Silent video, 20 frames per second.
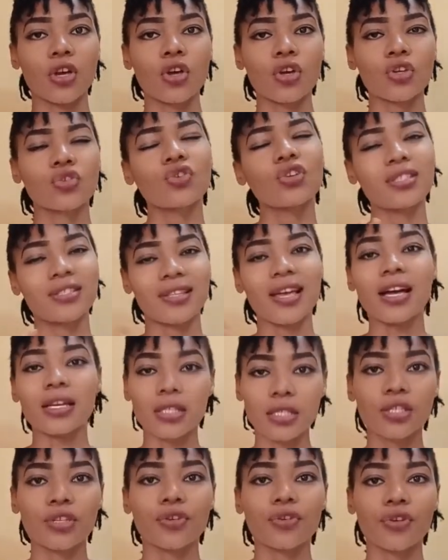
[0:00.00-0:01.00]
So it's that
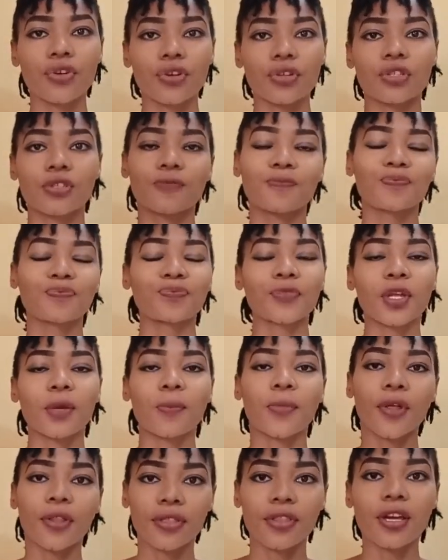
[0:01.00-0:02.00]
serious,
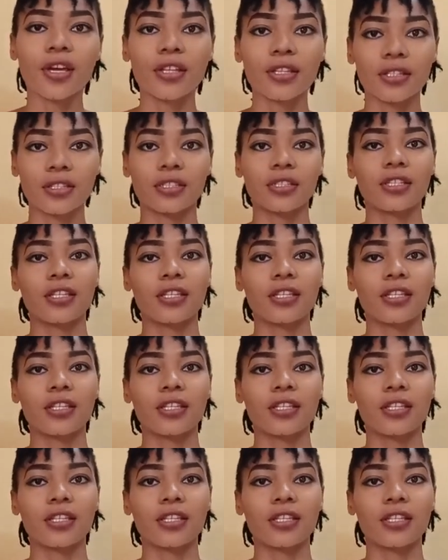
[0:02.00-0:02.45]
but then